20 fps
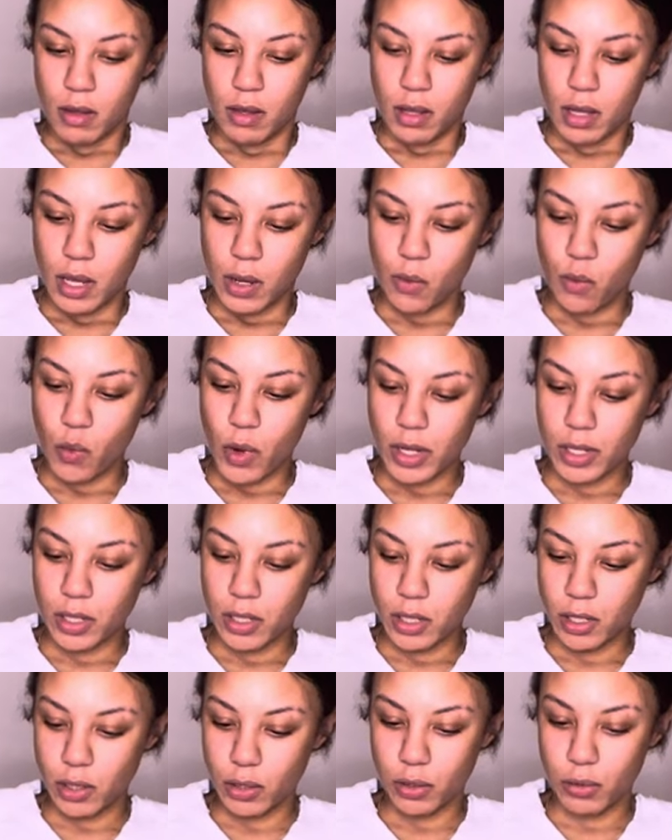like one
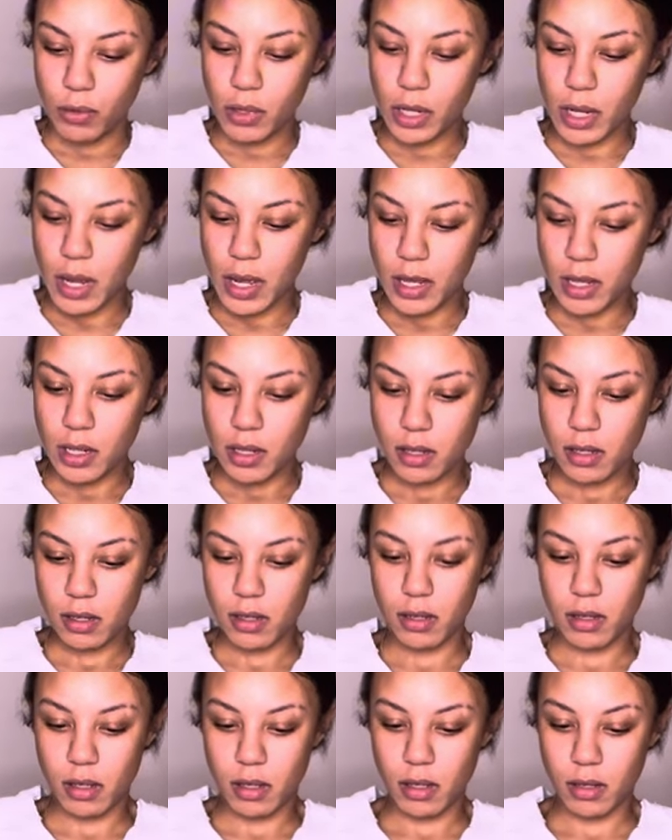to two clients,
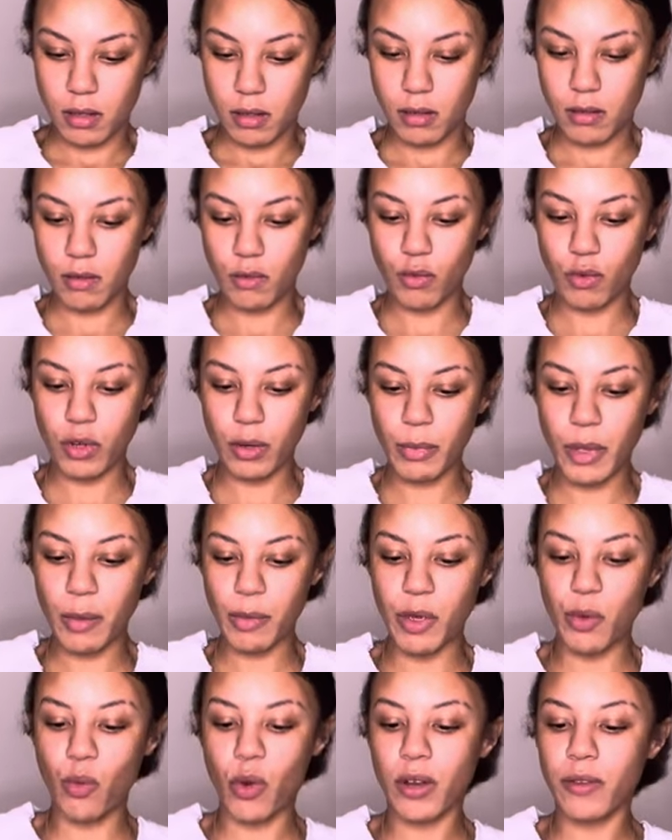or maybe
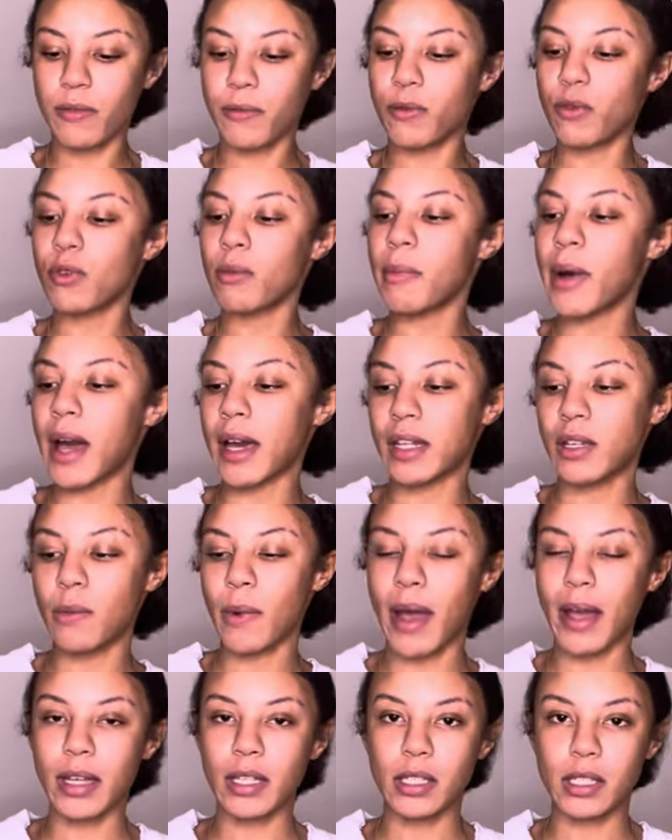one full body
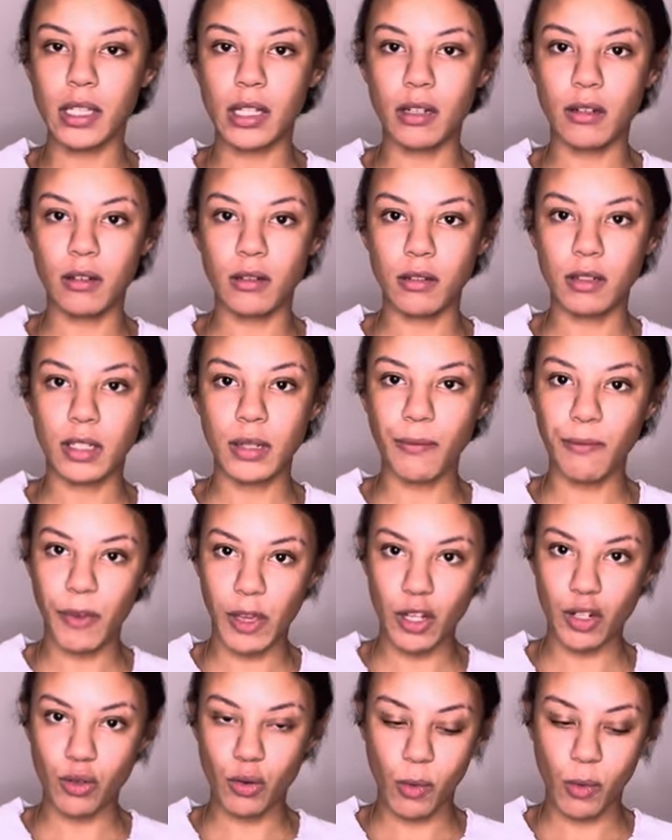wax and some facial